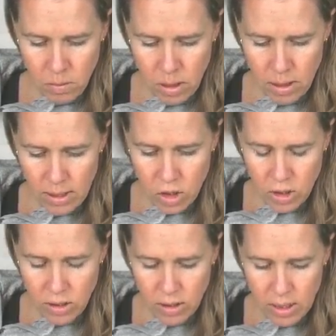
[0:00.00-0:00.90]
This
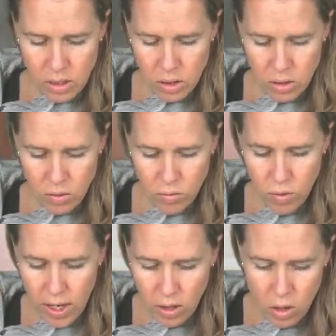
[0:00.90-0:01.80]
just sits
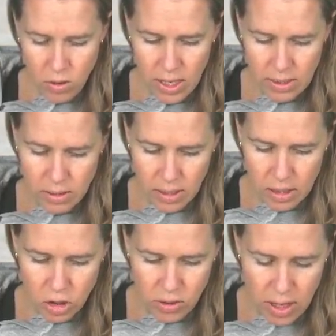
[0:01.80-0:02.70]
right along that
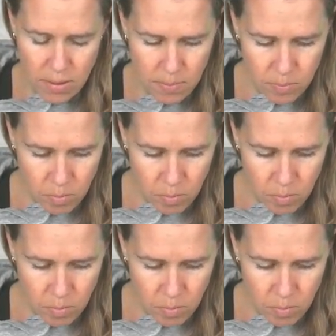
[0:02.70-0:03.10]
section there.